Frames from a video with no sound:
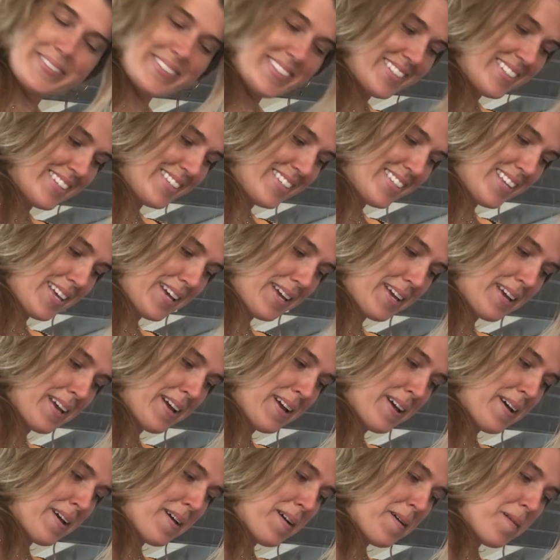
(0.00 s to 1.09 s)
It's just like
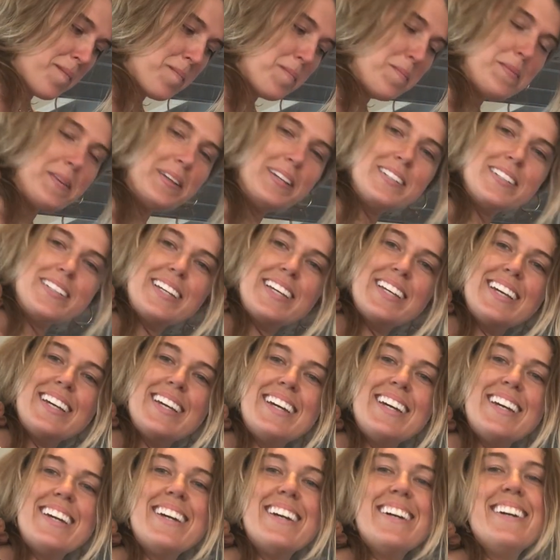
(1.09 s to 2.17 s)

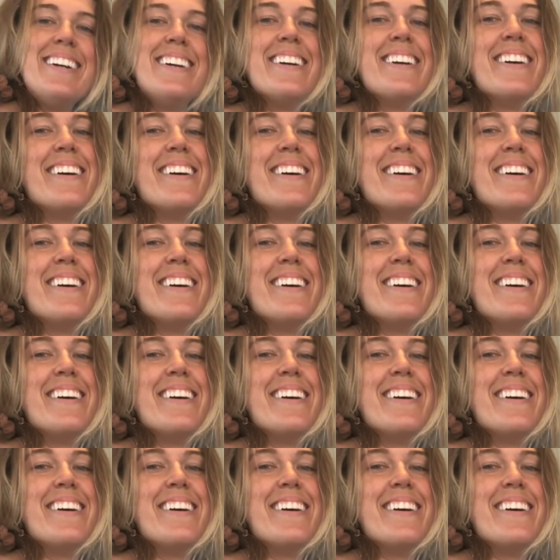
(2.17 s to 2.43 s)
milking